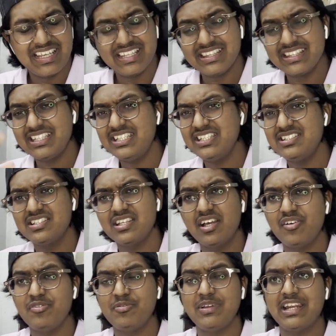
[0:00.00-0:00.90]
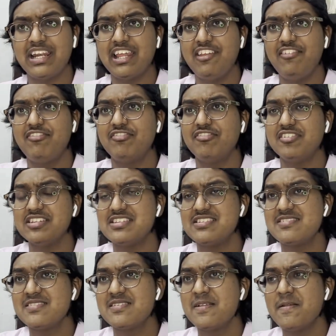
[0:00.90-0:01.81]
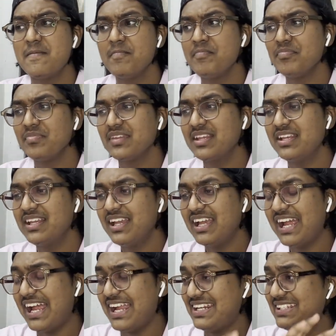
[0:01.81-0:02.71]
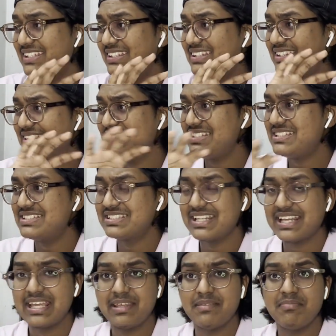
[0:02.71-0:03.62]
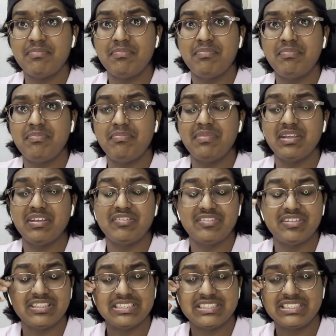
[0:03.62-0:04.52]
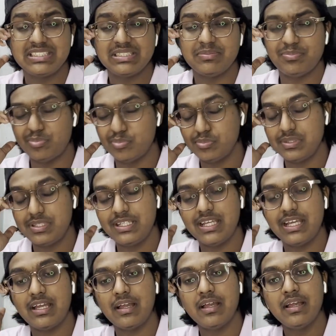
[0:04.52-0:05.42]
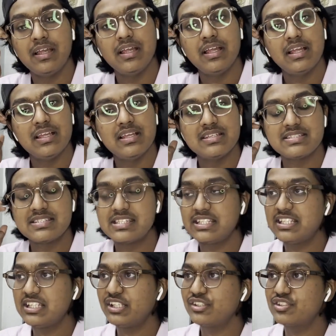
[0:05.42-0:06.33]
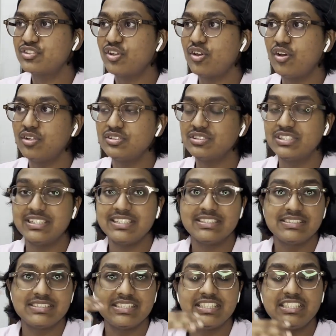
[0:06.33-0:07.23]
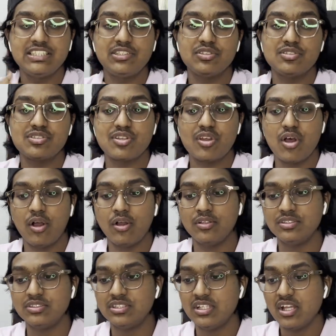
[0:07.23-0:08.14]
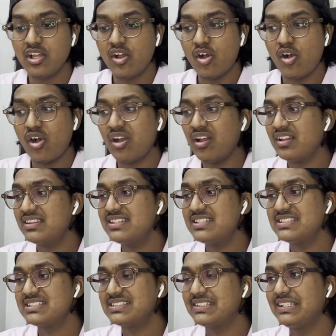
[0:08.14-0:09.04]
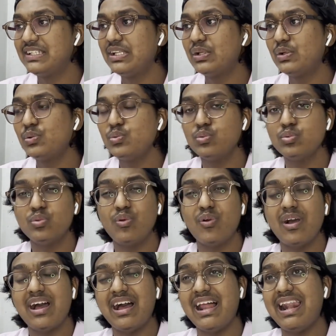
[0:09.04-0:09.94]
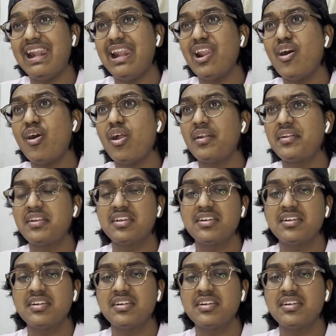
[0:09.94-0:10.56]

It is how my life was. And this time my worship, singing songs, listening to songs, all this grew a lot.